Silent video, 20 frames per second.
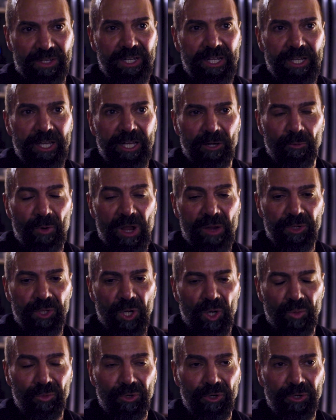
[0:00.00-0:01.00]
gonna get away with
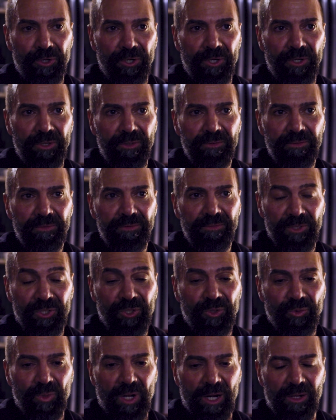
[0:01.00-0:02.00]
our murder. And
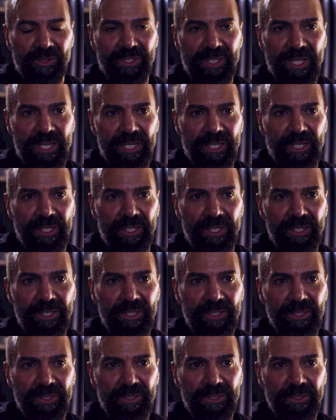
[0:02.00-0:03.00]
this is what I was
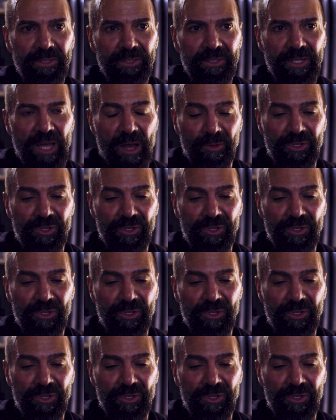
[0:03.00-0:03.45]
thinking. I